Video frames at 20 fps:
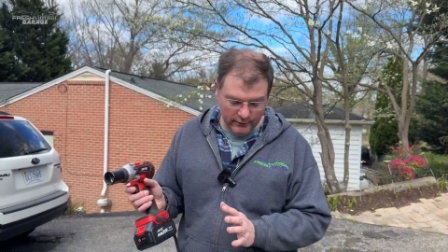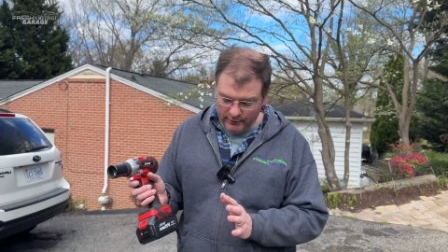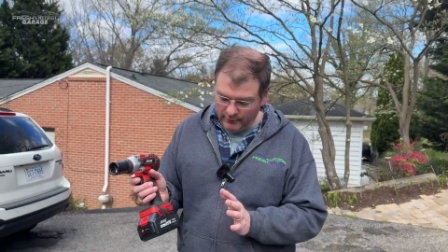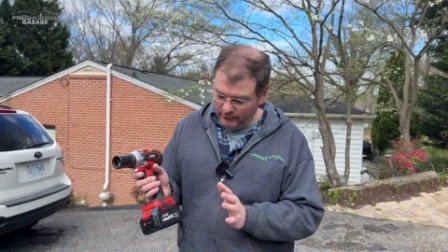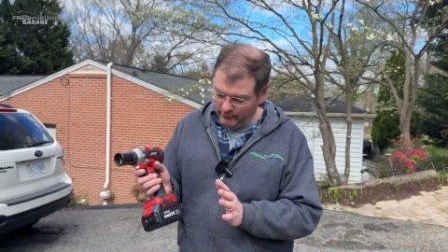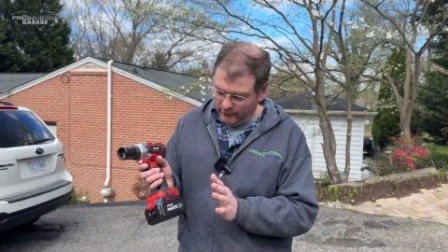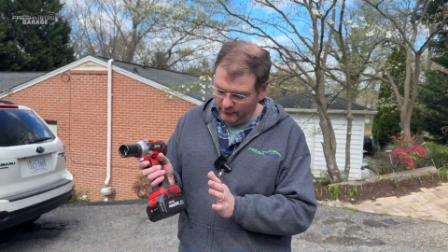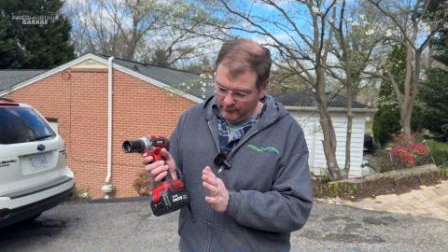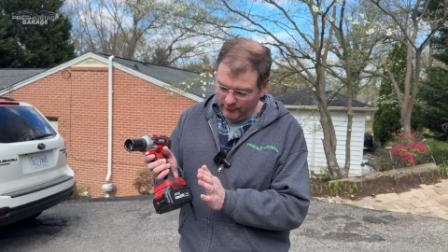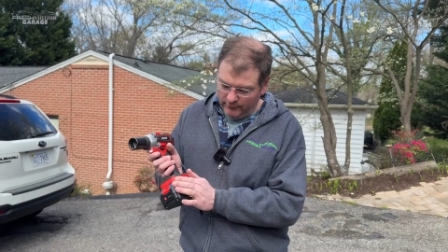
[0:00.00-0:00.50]

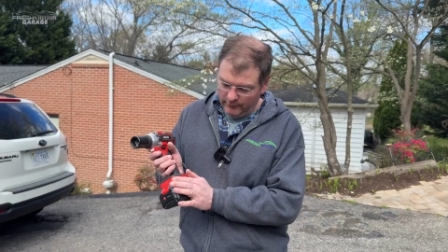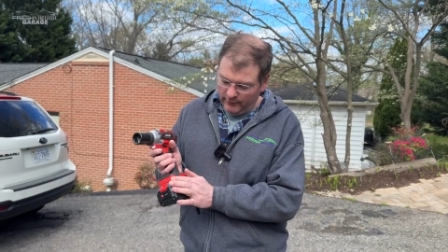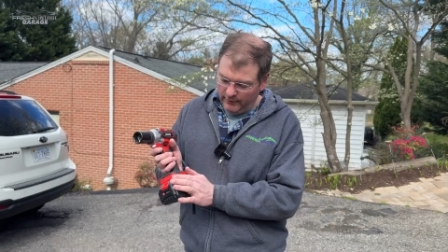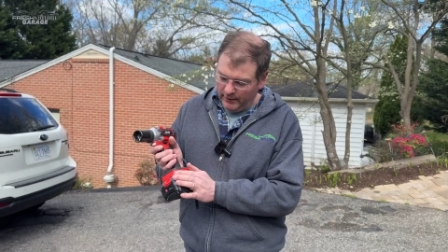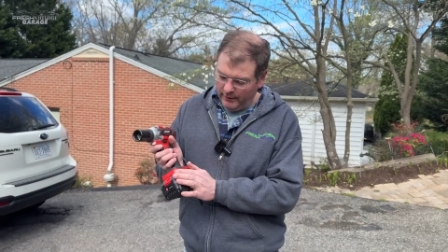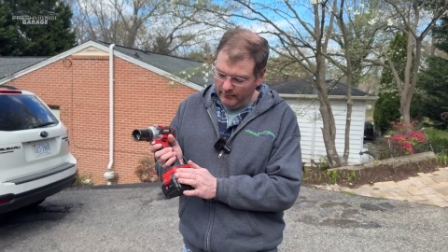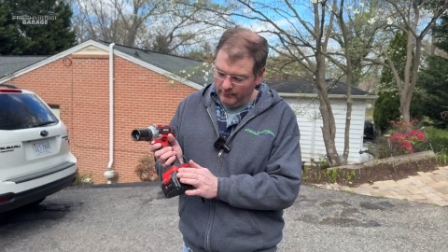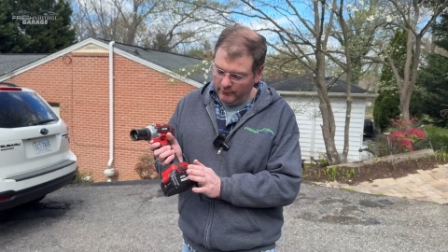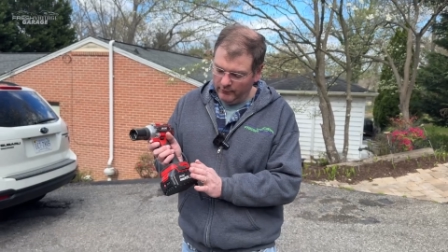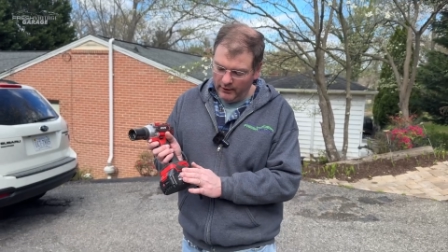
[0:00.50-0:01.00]
this is the
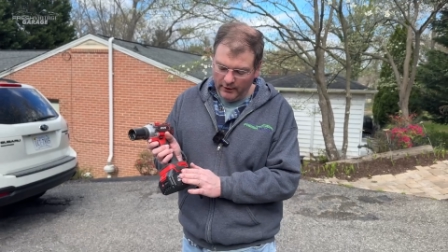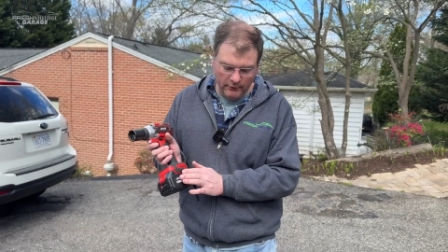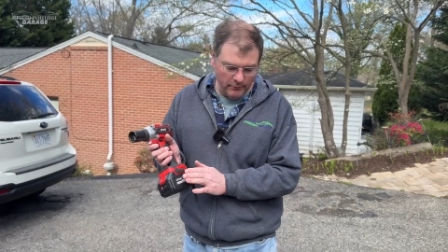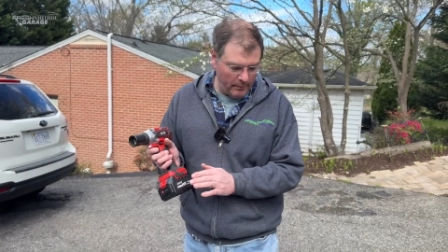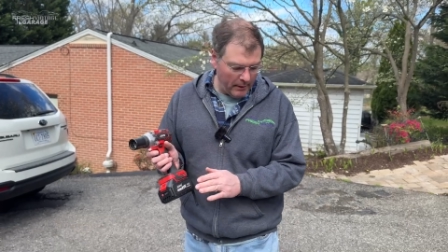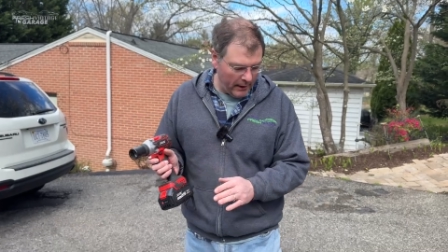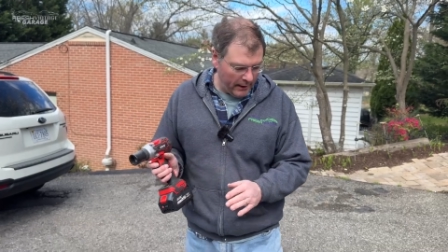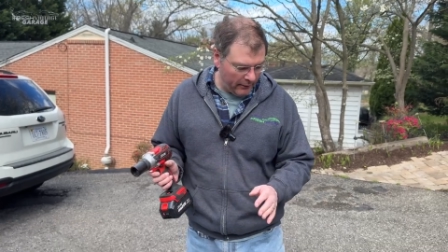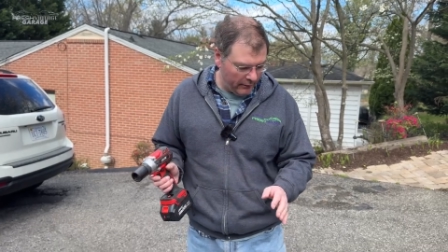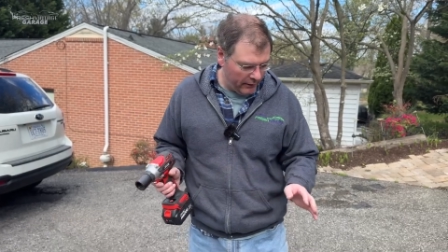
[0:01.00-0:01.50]
same size
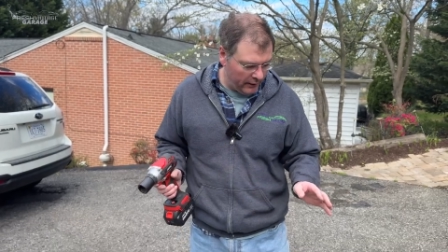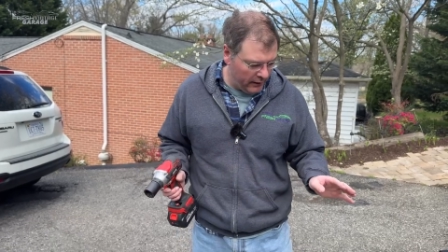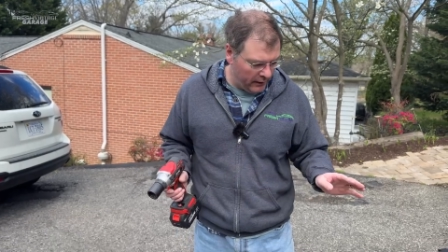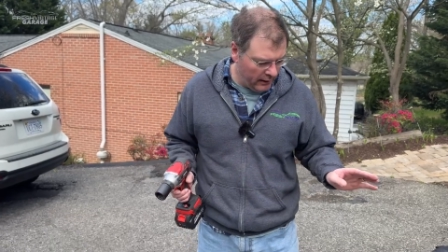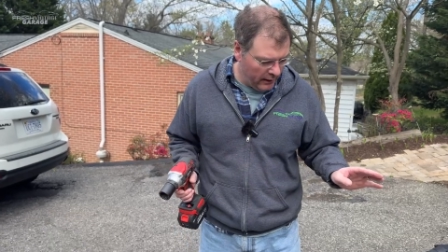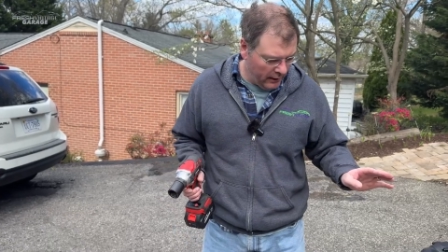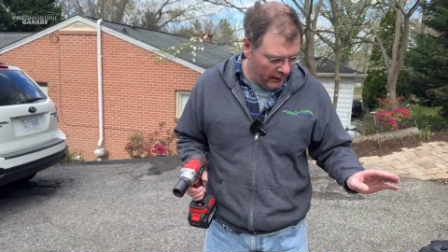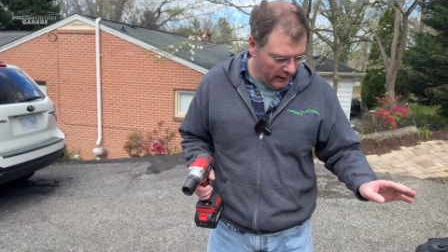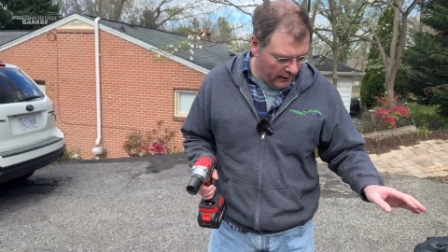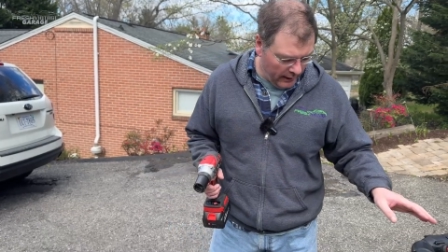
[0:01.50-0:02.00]
battery
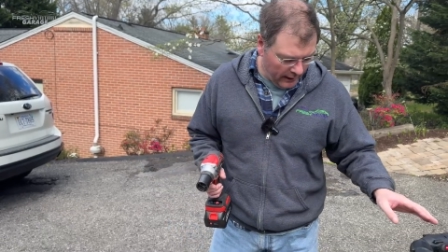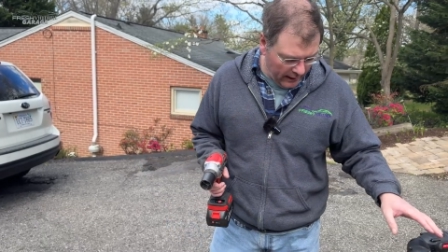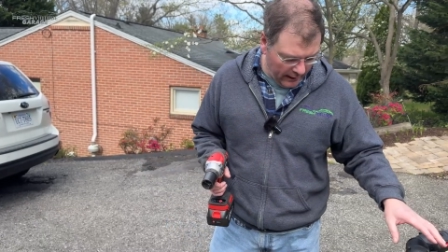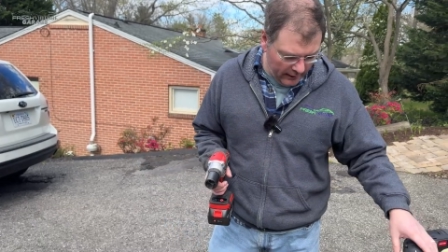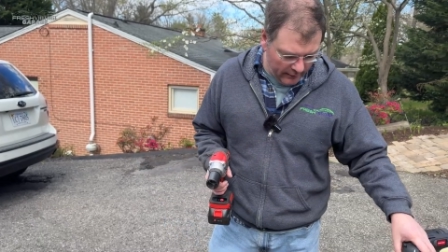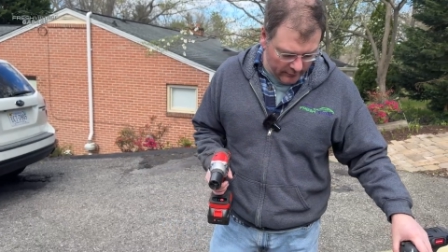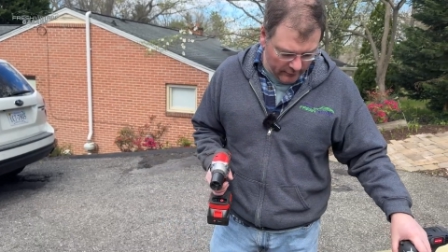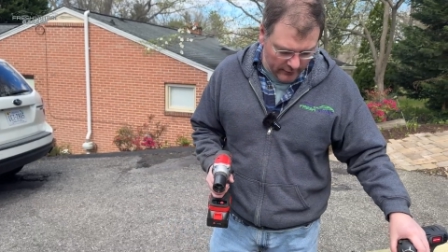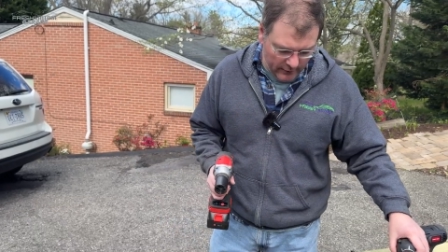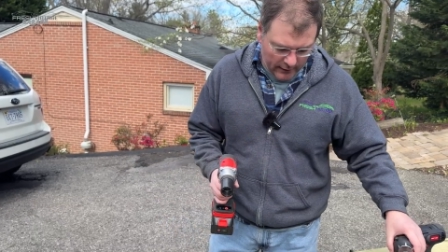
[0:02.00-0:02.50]

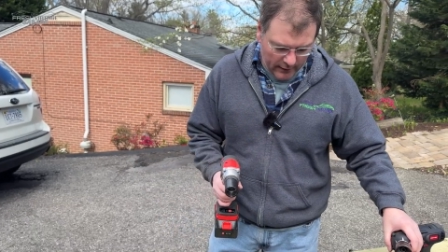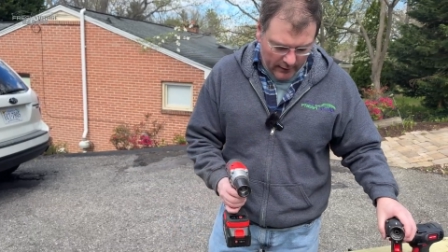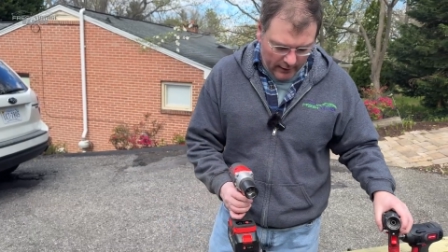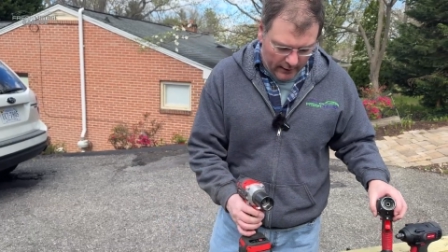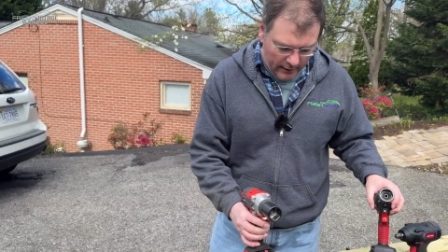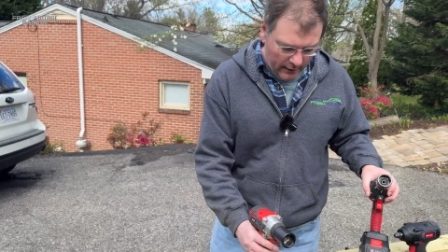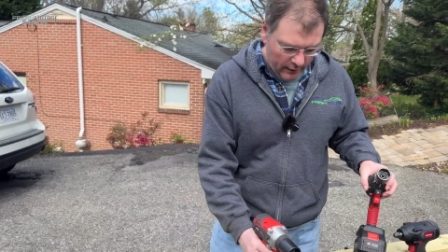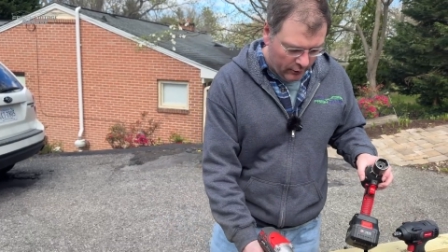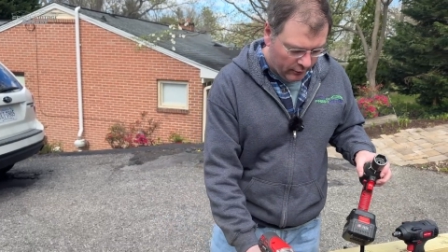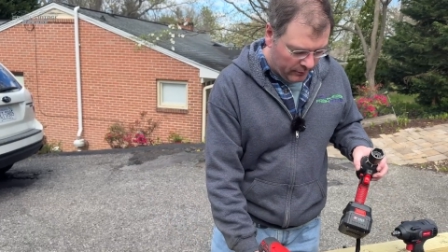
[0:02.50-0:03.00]
as the
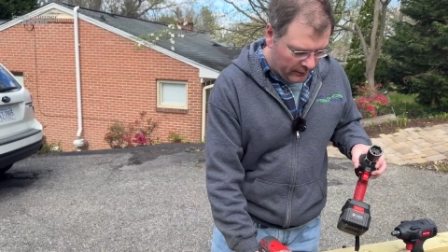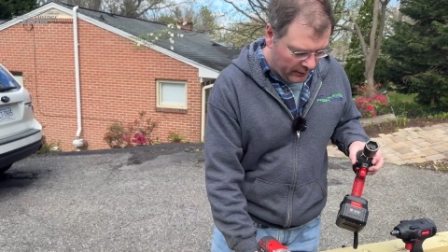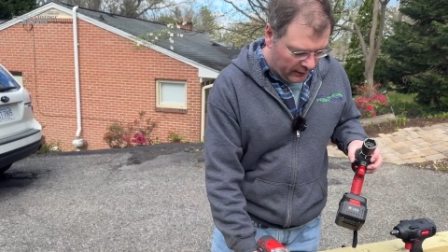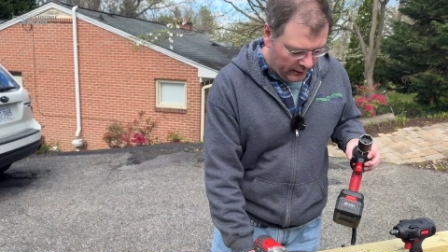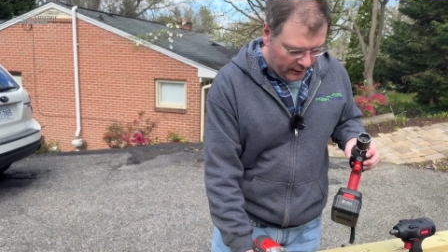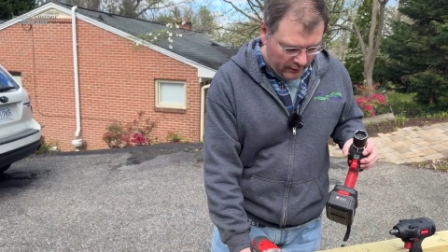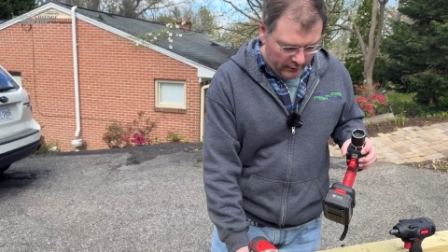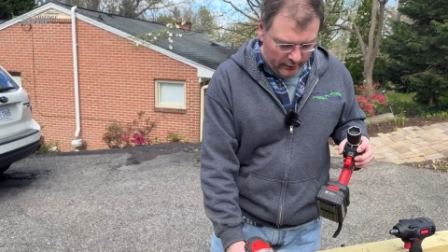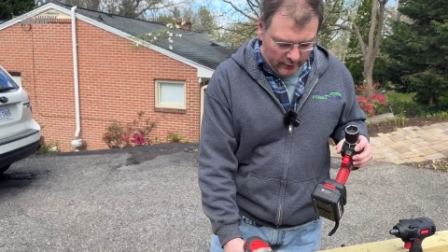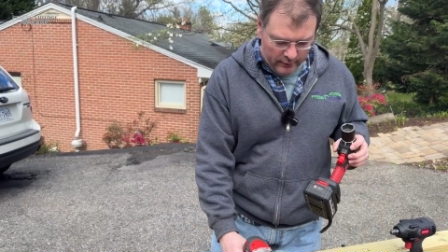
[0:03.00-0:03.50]
WHOOPIN
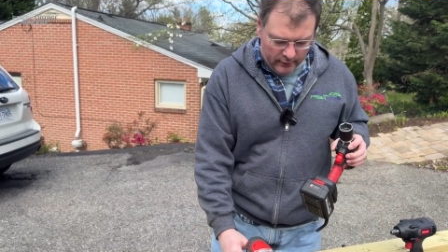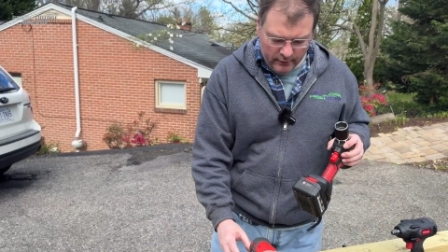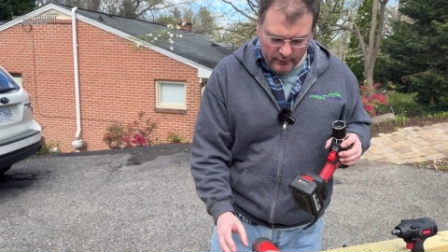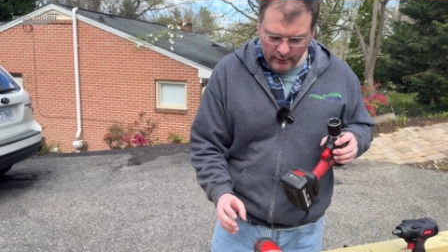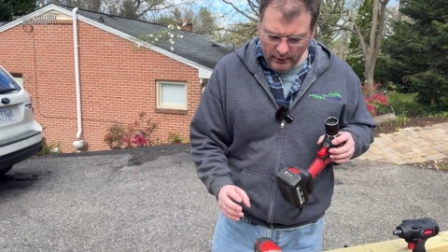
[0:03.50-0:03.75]
here.